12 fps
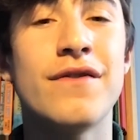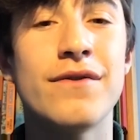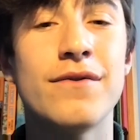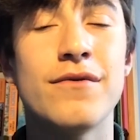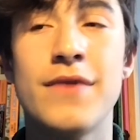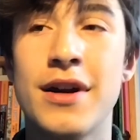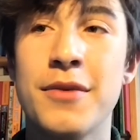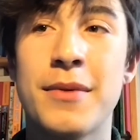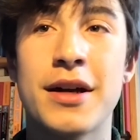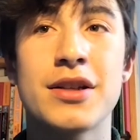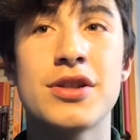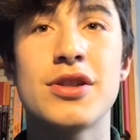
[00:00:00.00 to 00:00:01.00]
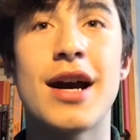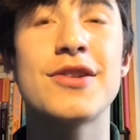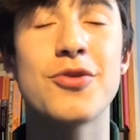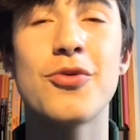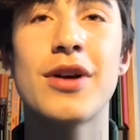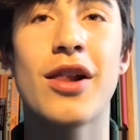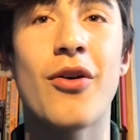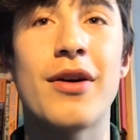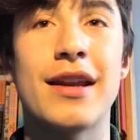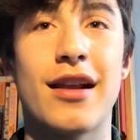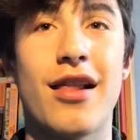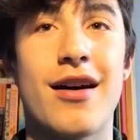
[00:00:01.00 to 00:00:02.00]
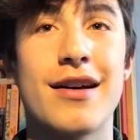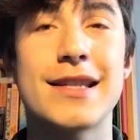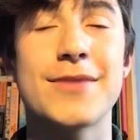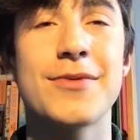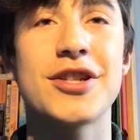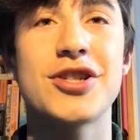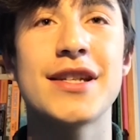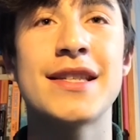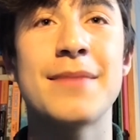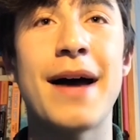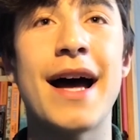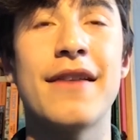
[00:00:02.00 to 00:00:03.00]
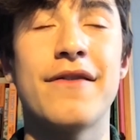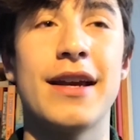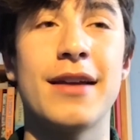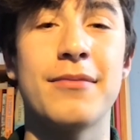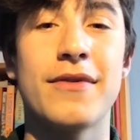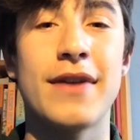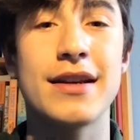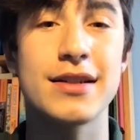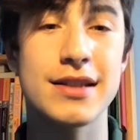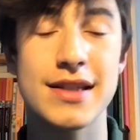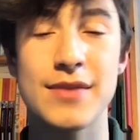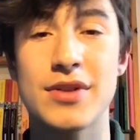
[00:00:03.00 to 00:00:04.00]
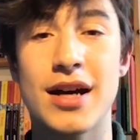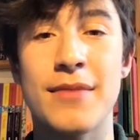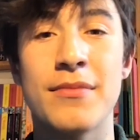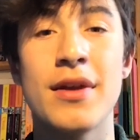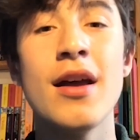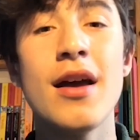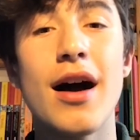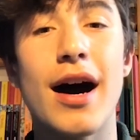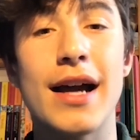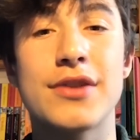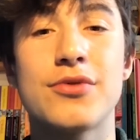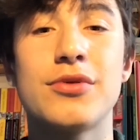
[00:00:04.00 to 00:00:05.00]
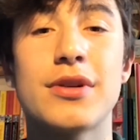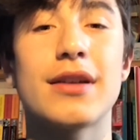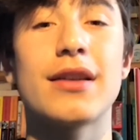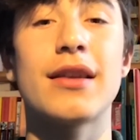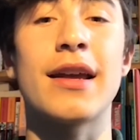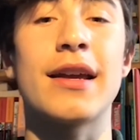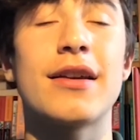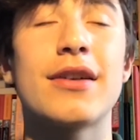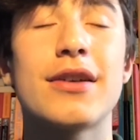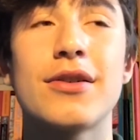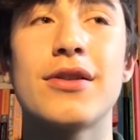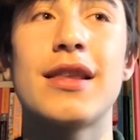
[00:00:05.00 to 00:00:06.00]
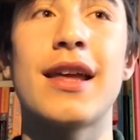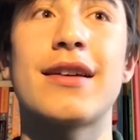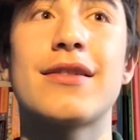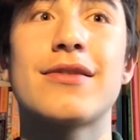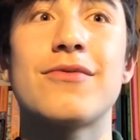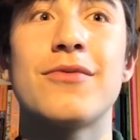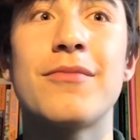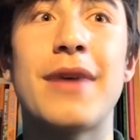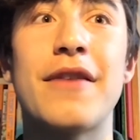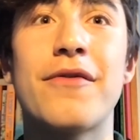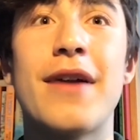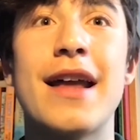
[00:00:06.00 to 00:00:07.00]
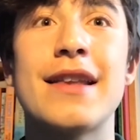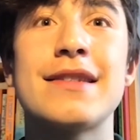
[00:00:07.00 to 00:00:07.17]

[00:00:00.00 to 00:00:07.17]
talk a lot in class, which is a bad thing, but then at the same time I talk with my friends,